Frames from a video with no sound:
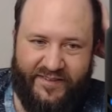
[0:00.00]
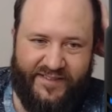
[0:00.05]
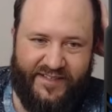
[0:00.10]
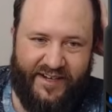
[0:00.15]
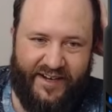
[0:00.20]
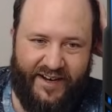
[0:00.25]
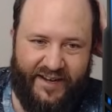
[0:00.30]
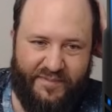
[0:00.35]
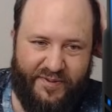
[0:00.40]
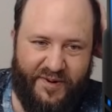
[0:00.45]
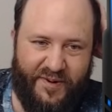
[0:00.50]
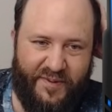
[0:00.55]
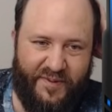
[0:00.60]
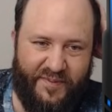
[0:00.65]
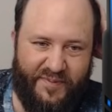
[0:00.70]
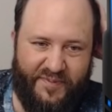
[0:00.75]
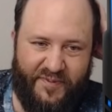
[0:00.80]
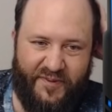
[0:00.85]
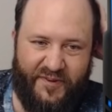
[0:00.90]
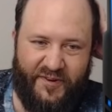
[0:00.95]
Or sorry,
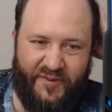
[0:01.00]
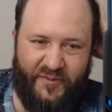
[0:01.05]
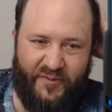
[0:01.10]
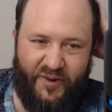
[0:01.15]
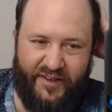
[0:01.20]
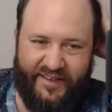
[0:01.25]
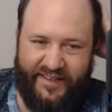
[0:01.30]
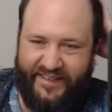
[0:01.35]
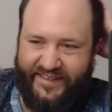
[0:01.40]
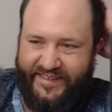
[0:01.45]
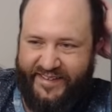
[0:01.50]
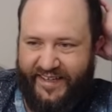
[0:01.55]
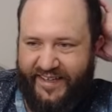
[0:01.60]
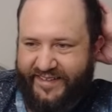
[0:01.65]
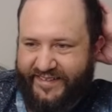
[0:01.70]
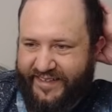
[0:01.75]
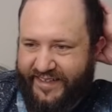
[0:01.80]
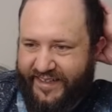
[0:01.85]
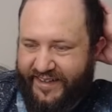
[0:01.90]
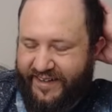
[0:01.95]
I promoted Wall-Knight to
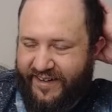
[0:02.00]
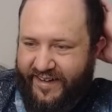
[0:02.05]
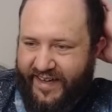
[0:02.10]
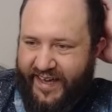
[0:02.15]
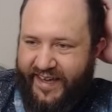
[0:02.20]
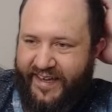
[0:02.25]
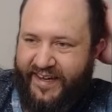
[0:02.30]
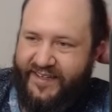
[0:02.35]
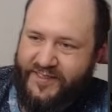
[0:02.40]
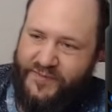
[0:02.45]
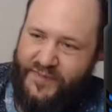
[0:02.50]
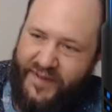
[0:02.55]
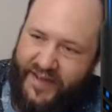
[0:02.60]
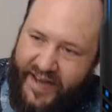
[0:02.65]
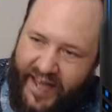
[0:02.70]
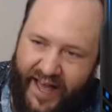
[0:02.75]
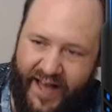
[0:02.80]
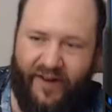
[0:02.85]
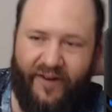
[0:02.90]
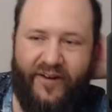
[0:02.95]
A tier. Okay, here's
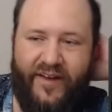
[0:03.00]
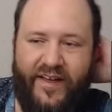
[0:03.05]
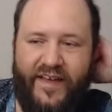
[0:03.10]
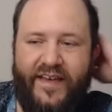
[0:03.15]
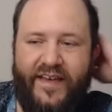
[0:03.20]
Spudow.